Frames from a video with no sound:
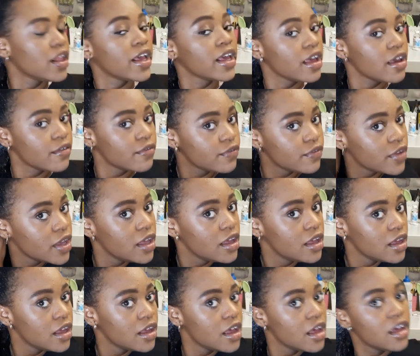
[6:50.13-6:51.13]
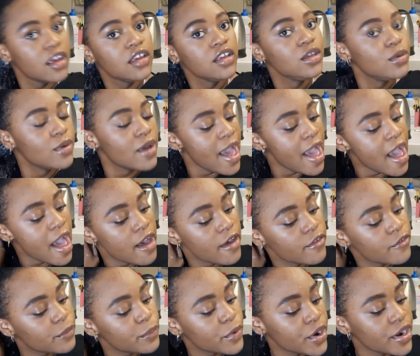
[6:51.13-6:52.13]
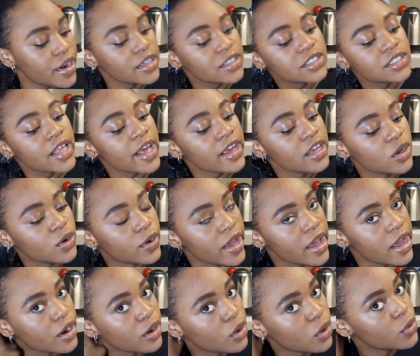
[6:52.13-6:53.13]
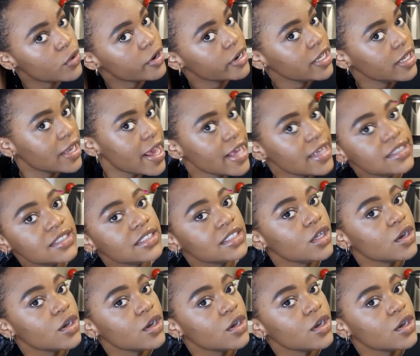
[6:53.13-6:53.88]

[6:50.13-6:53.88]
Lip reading: Like, if you have products that your hair already likes,